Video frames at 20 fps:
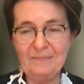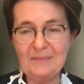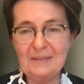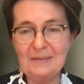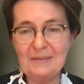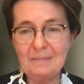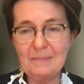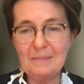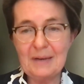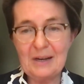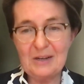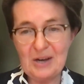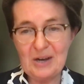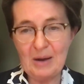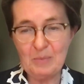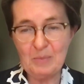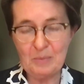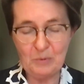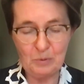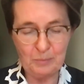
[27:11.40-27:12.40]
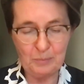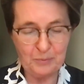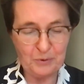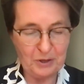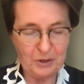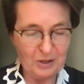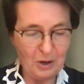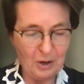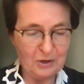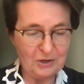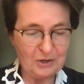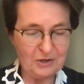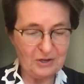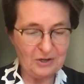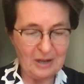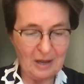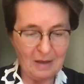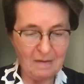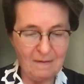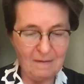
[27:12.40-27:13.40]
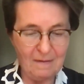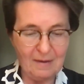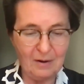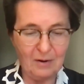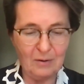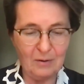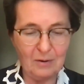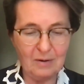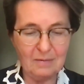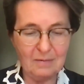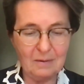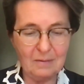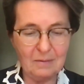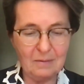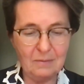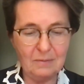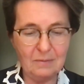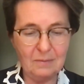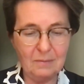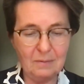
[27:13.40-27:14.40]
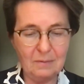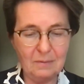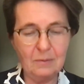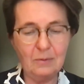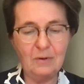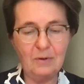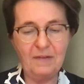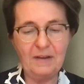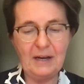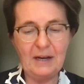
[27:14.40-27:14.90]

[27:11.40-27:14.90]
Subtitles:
The method that I am using has been used before.